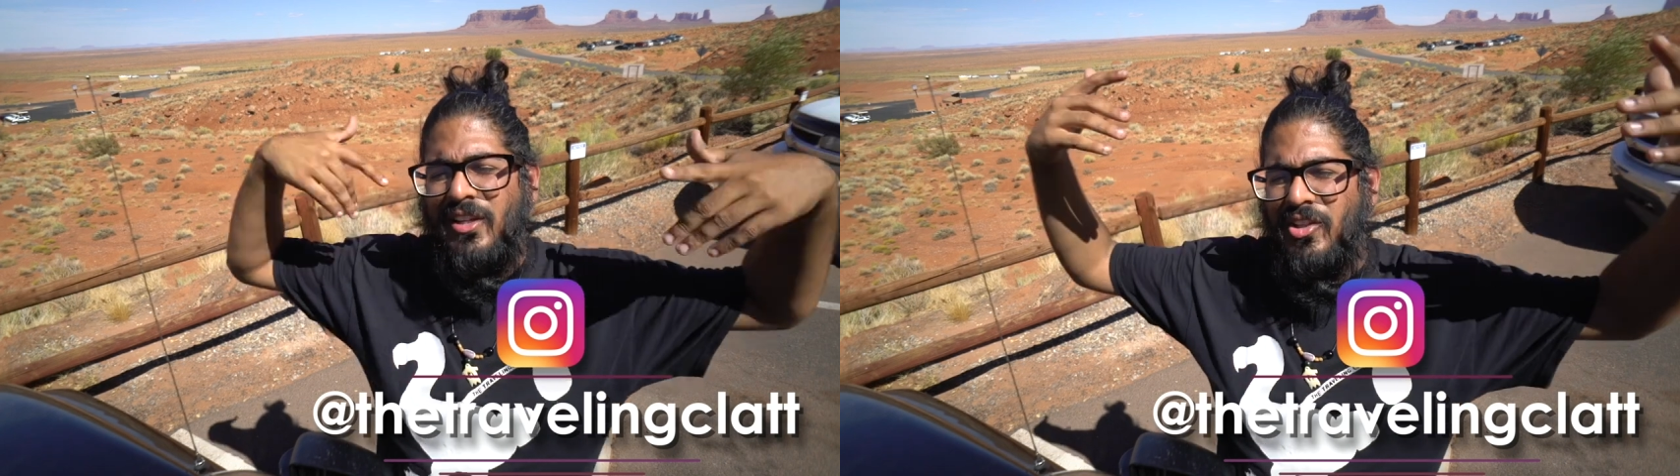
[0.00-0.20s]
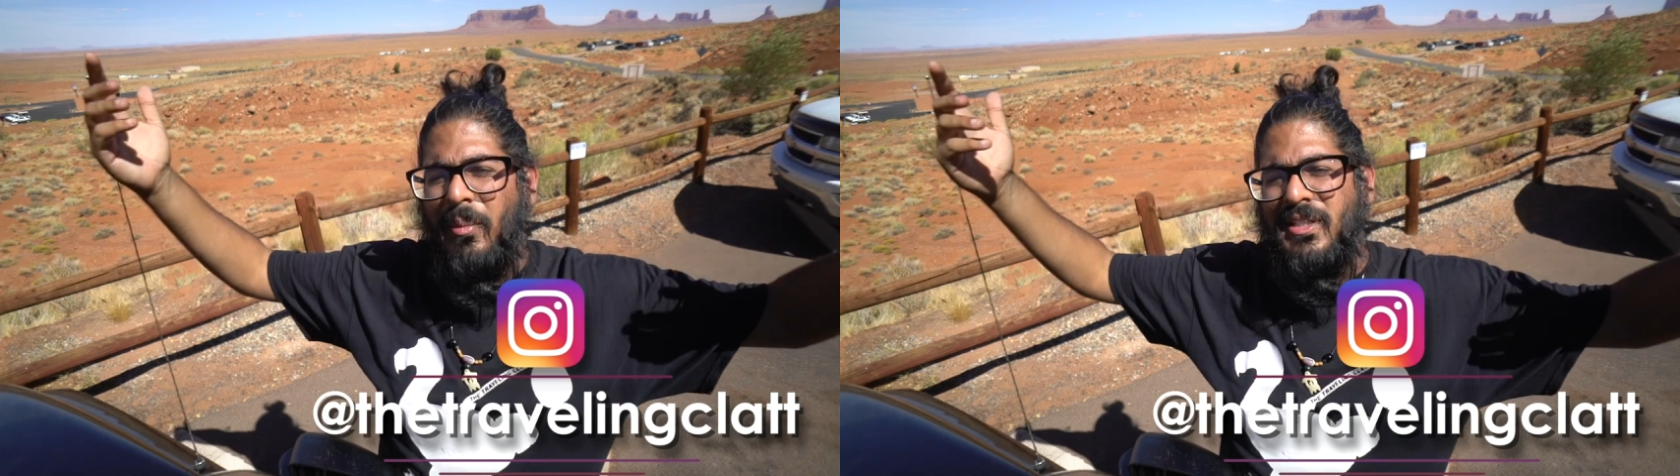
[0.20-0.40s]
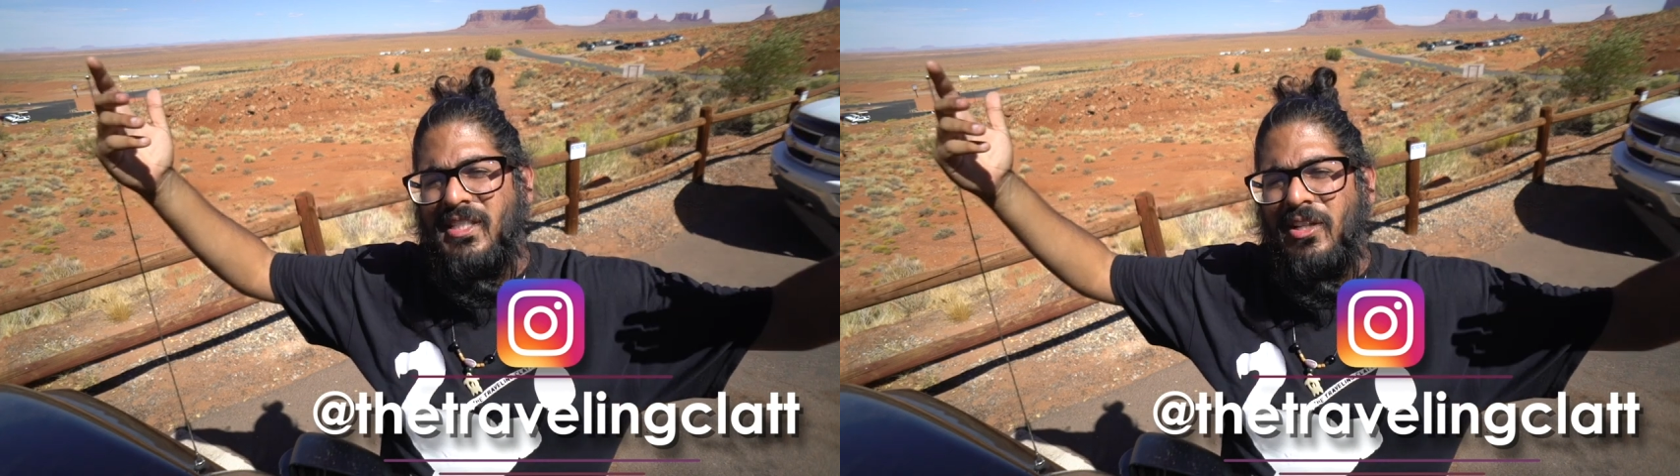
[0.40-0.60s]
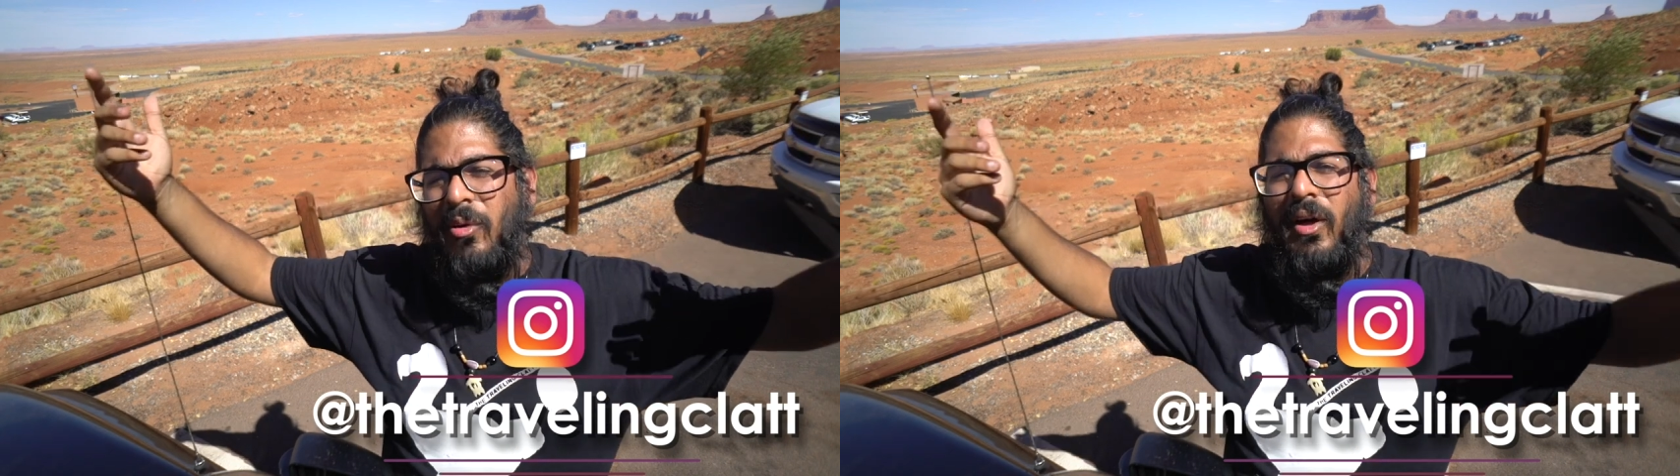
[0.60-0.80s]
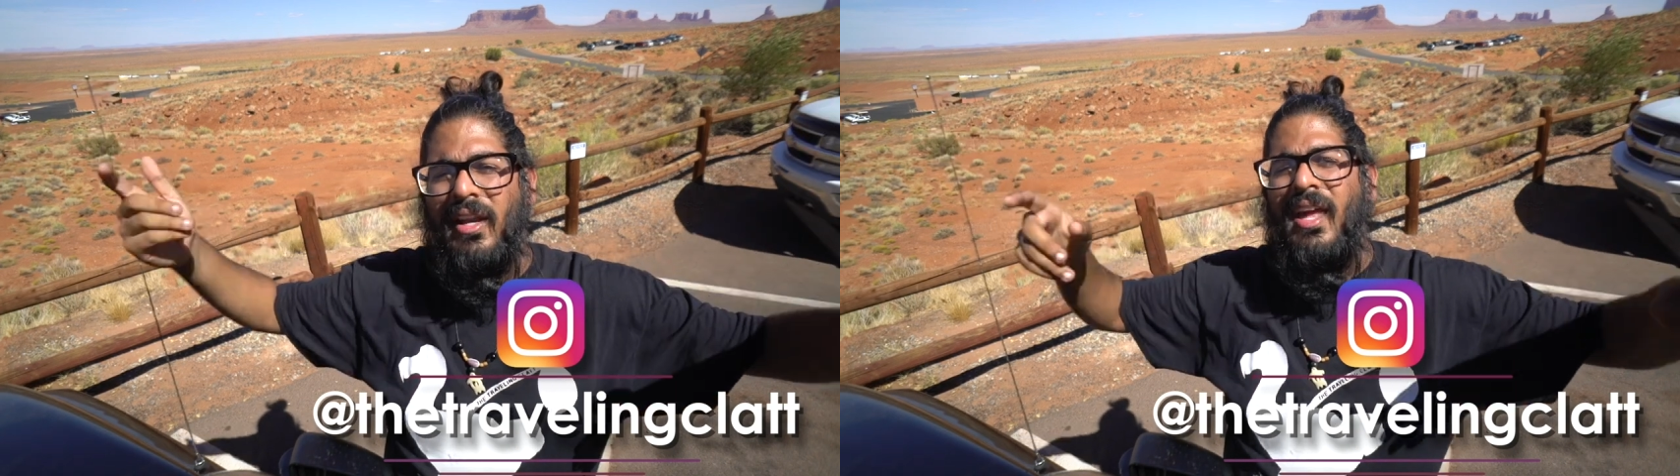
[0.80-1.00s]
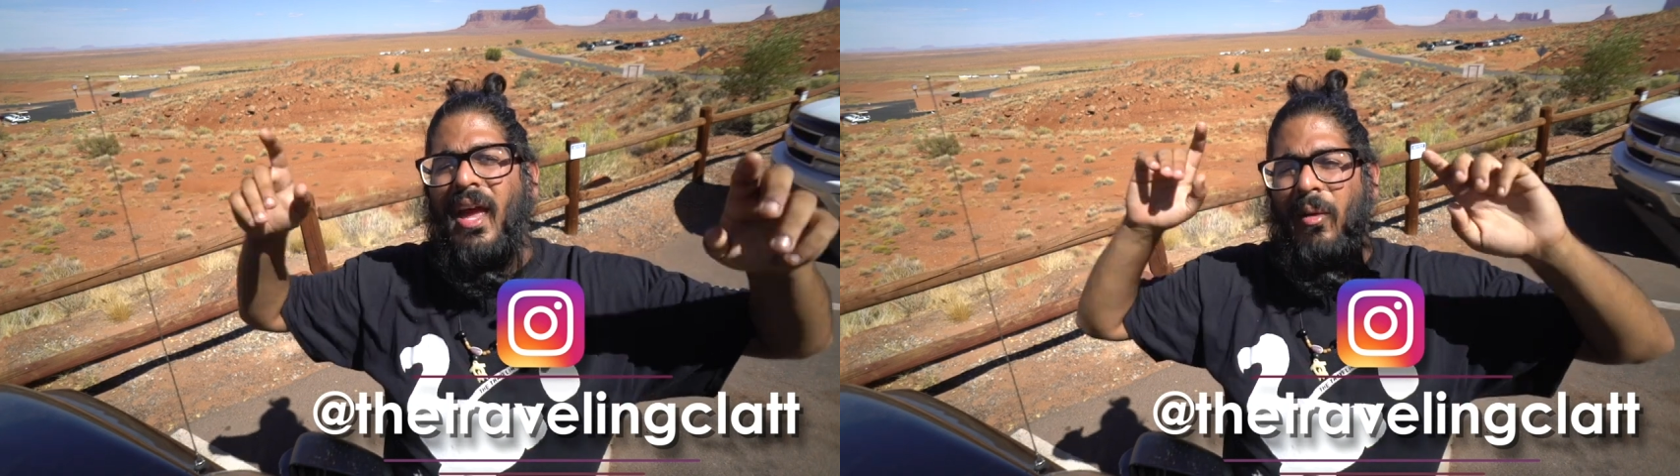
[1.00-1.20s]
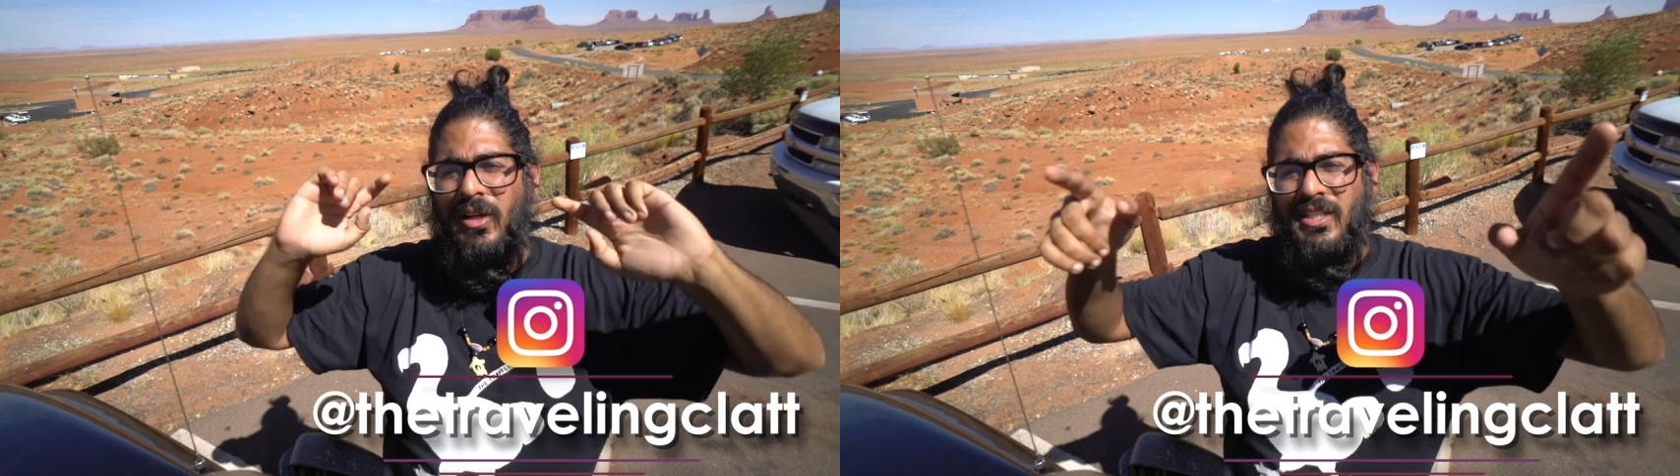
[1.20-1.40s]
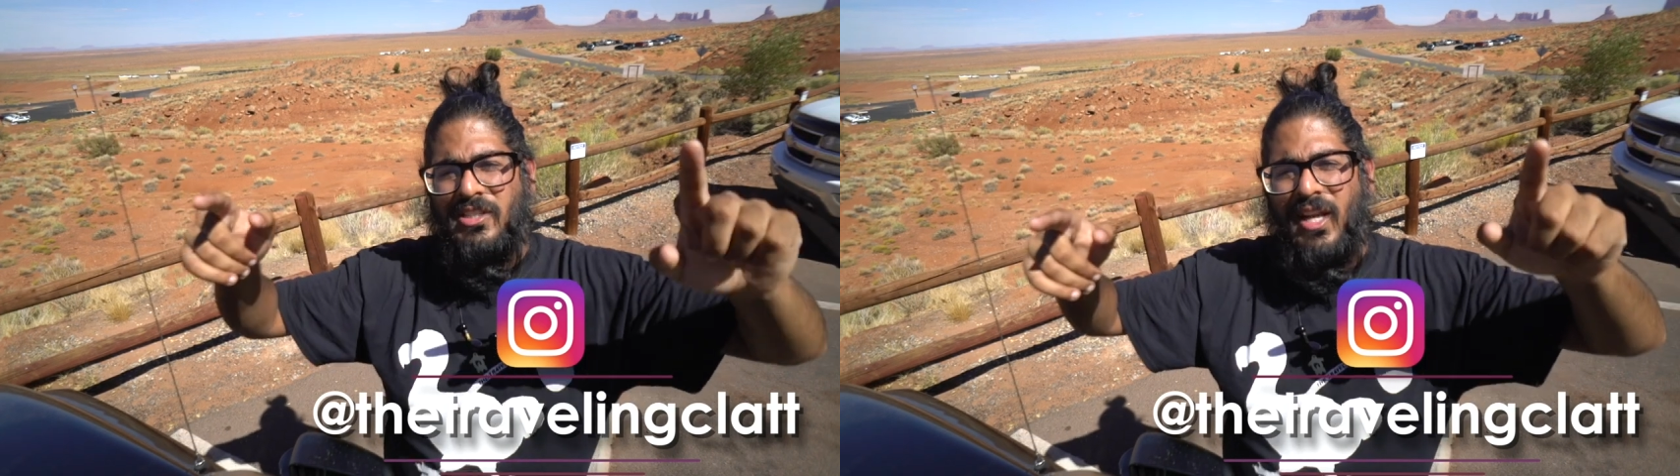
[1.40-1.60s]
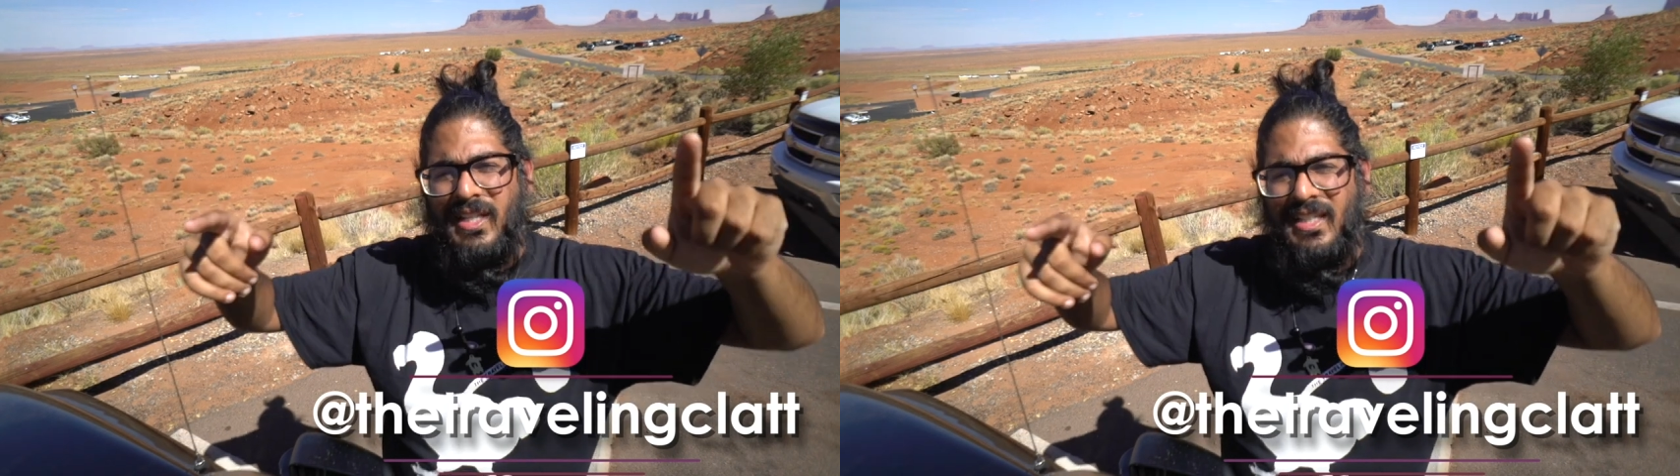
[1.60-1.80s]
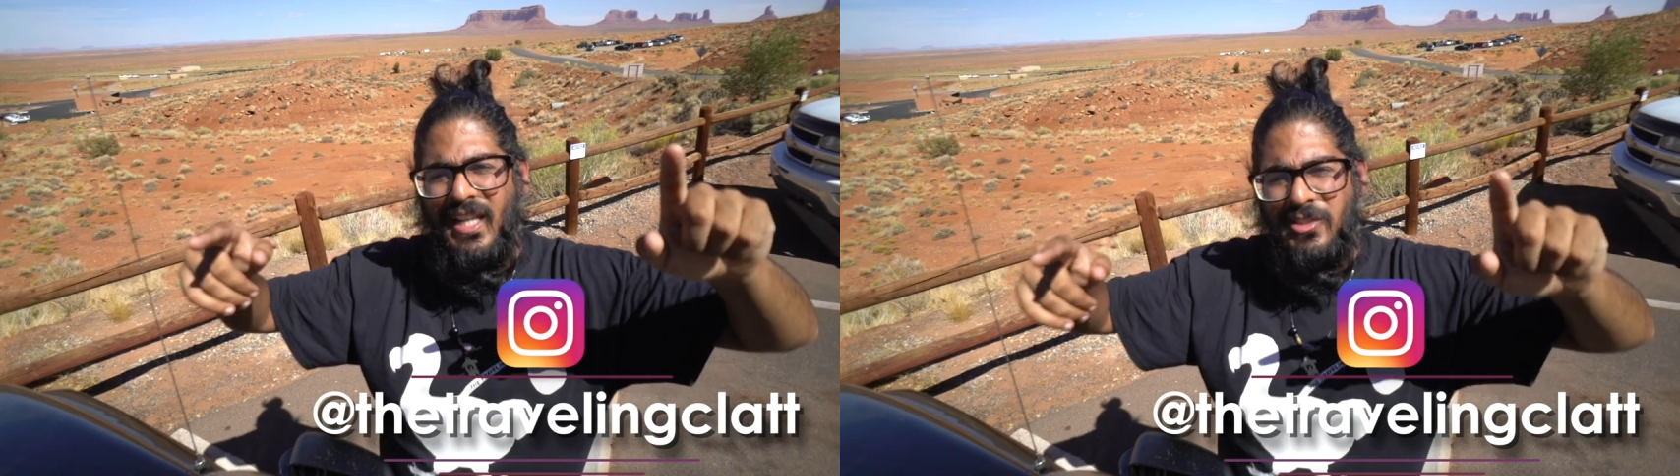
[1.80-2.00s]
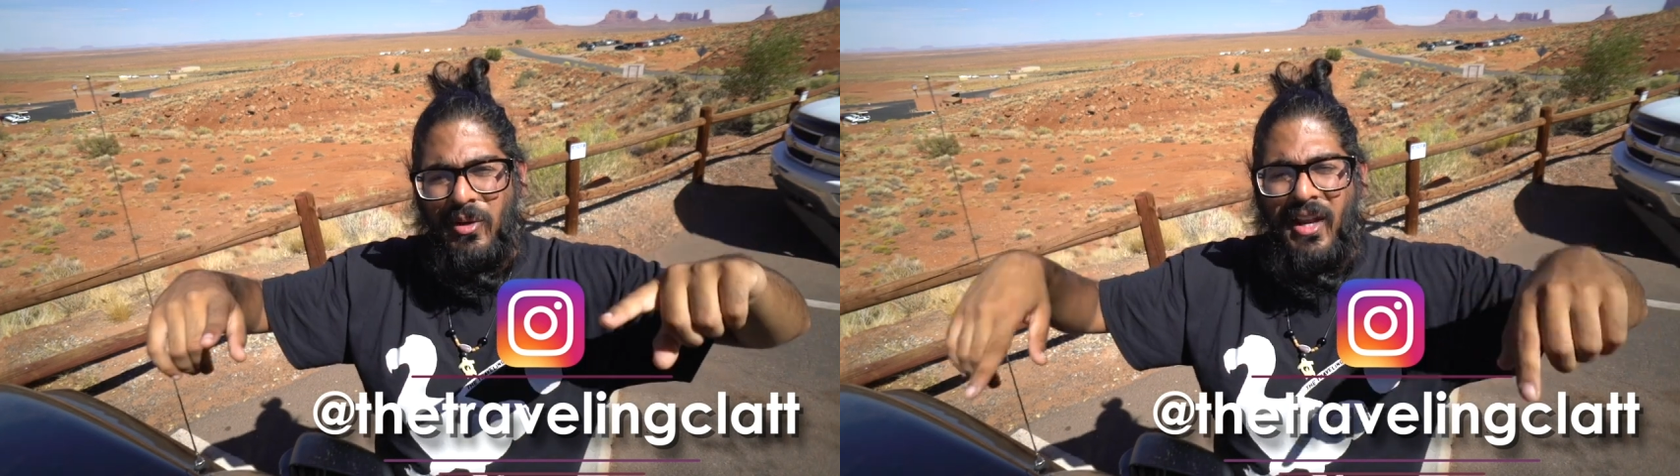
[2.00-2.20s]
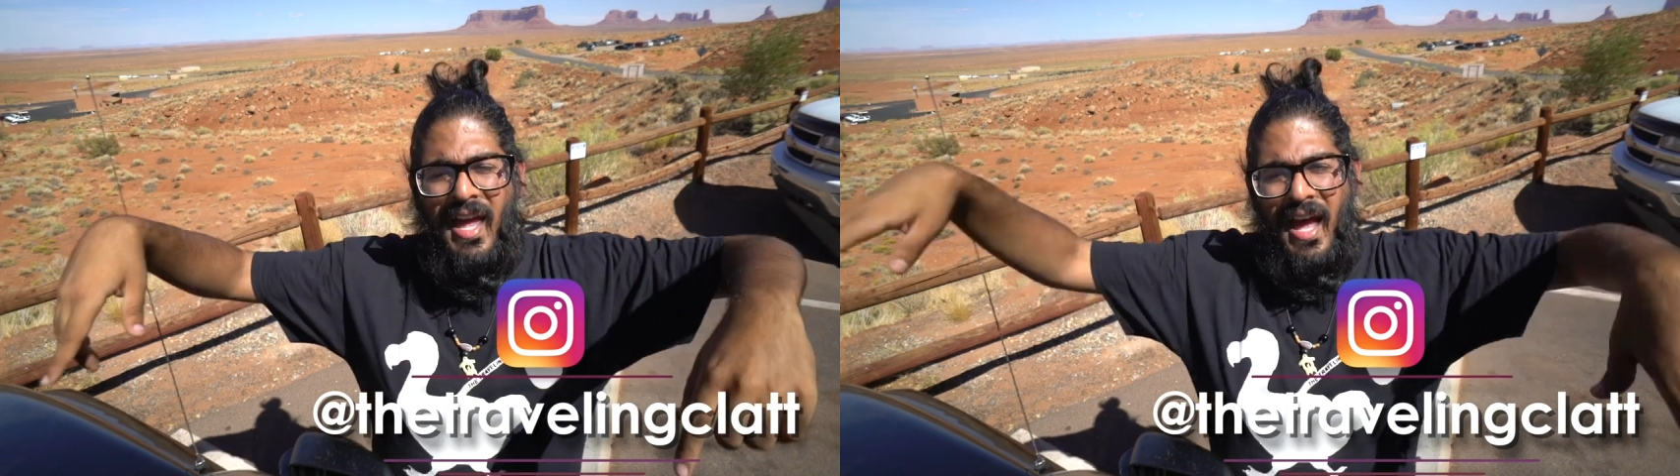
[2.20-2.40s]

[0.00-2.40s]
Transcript: Don't miss a single one. And we're going to see you guys in the next one.